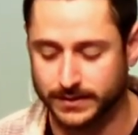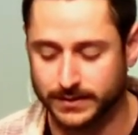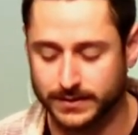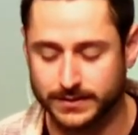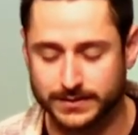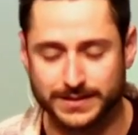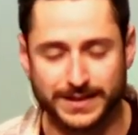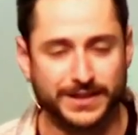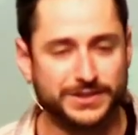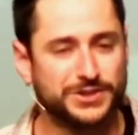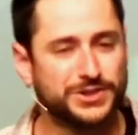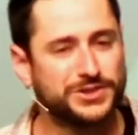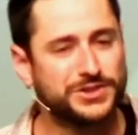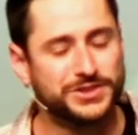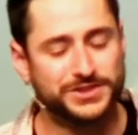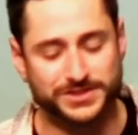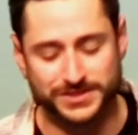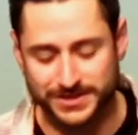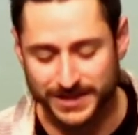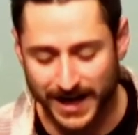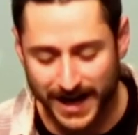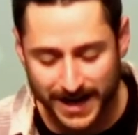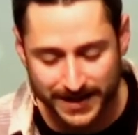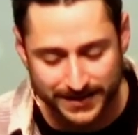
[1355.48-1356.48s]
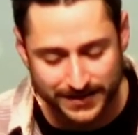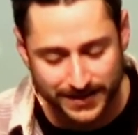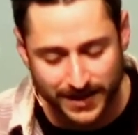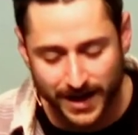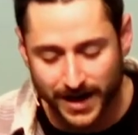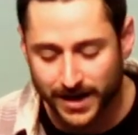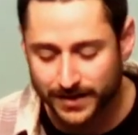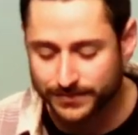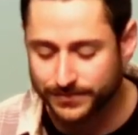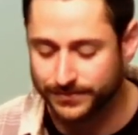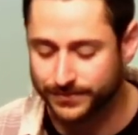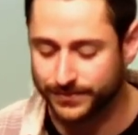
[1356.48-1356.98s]
God, you're just not
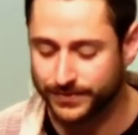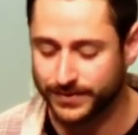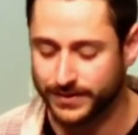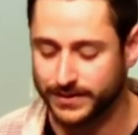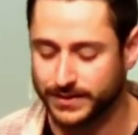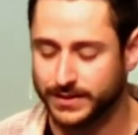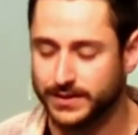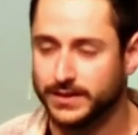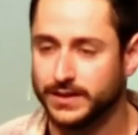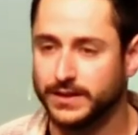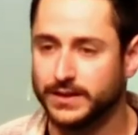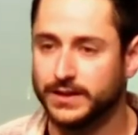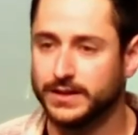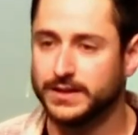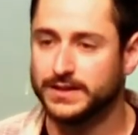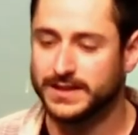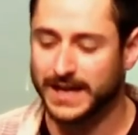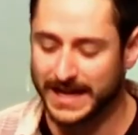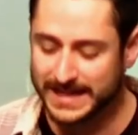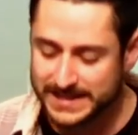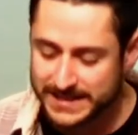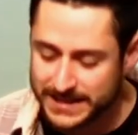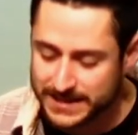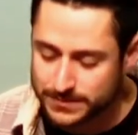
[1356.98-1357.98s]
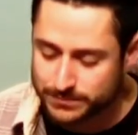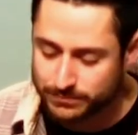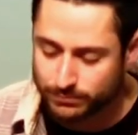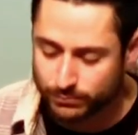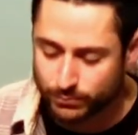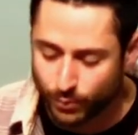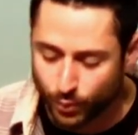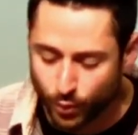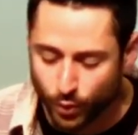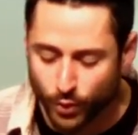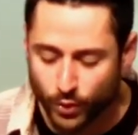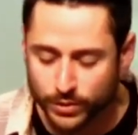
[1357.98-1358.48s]
enough. I need
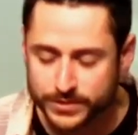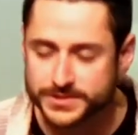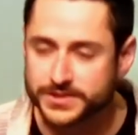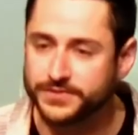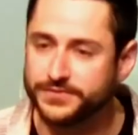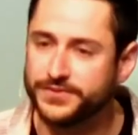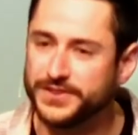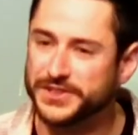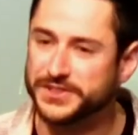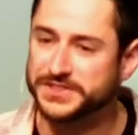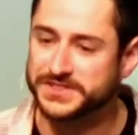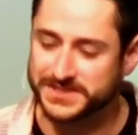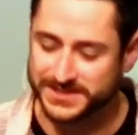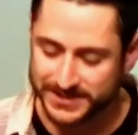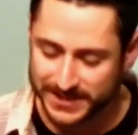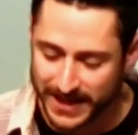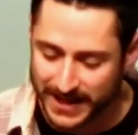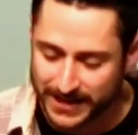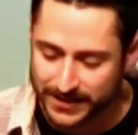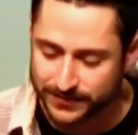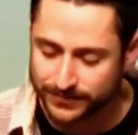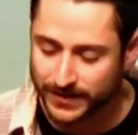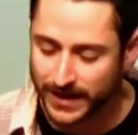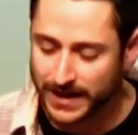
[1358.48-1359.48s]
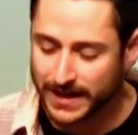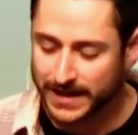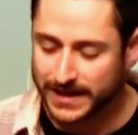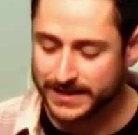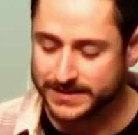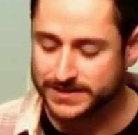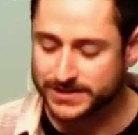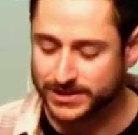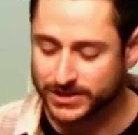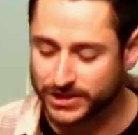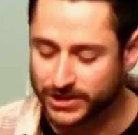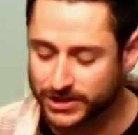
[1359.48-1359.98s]
more to feel safe
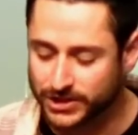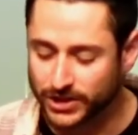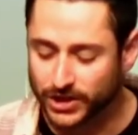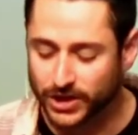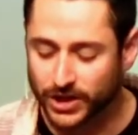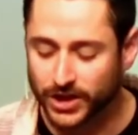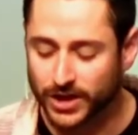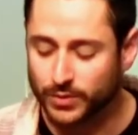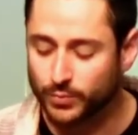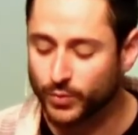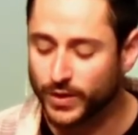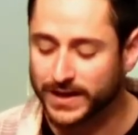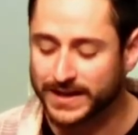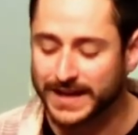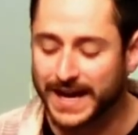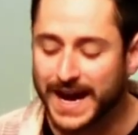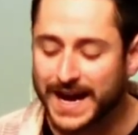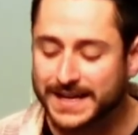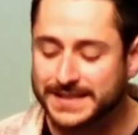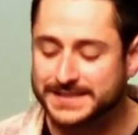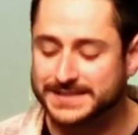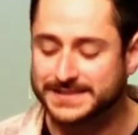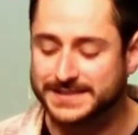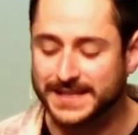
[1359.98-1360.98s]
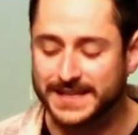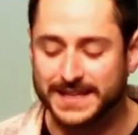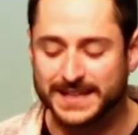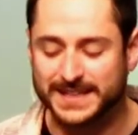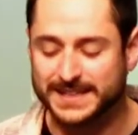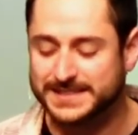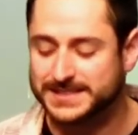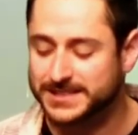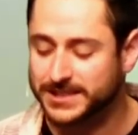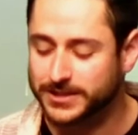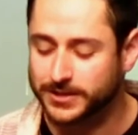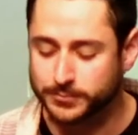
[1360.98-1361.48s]
and secure. And what God is saying,
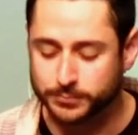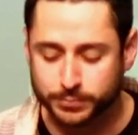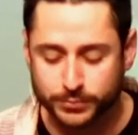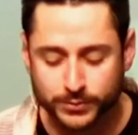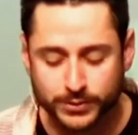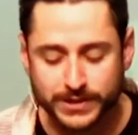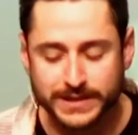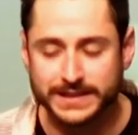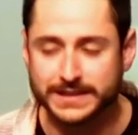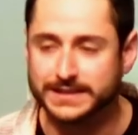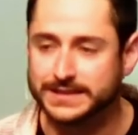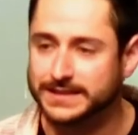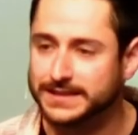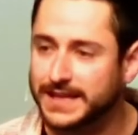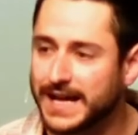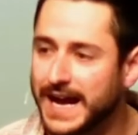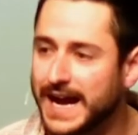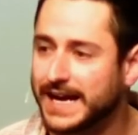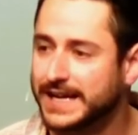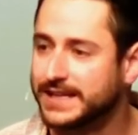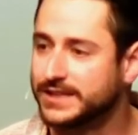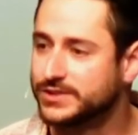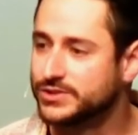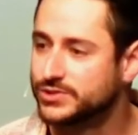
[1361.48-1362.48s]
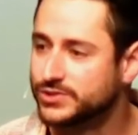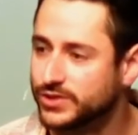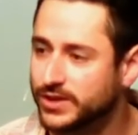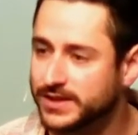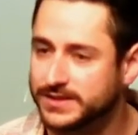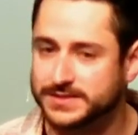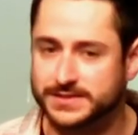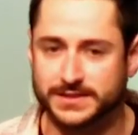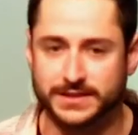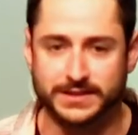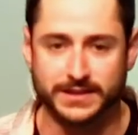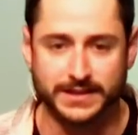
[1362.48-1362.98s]
it's a complete lack and
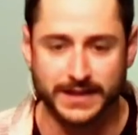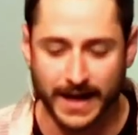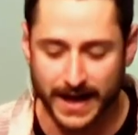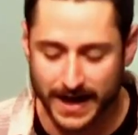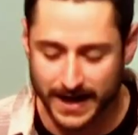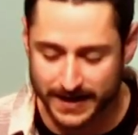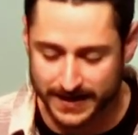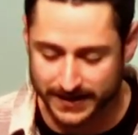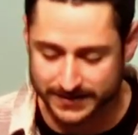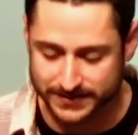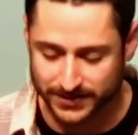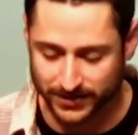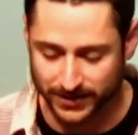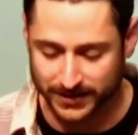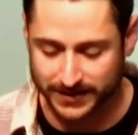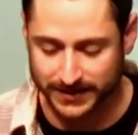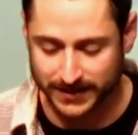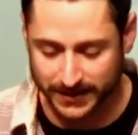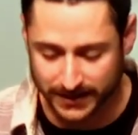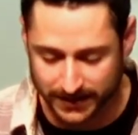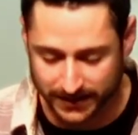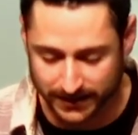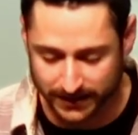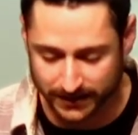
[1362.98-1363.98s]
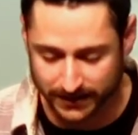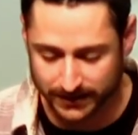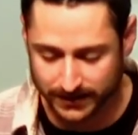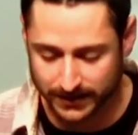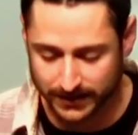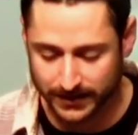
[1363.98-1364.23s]
trust in God as our King.